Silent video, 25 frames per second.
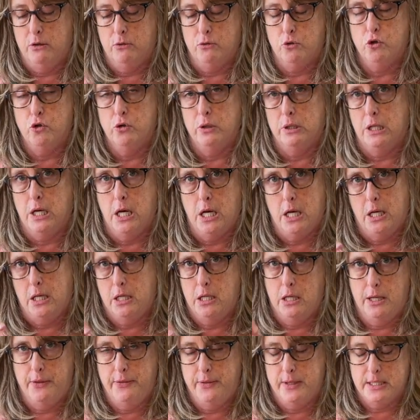tra-la
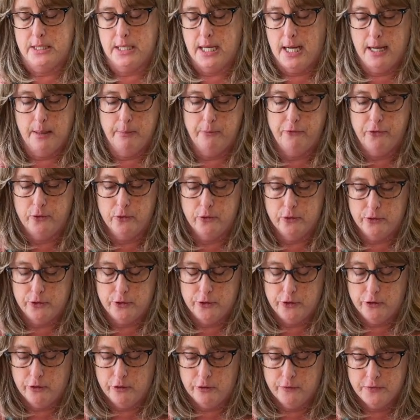on the top for hors
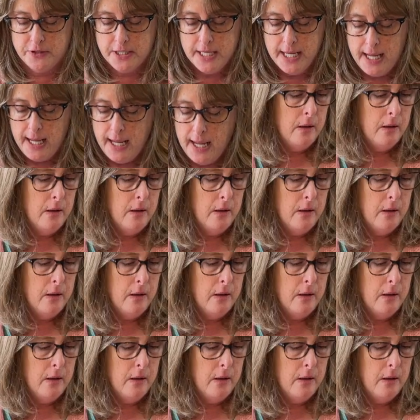d'oeuvres.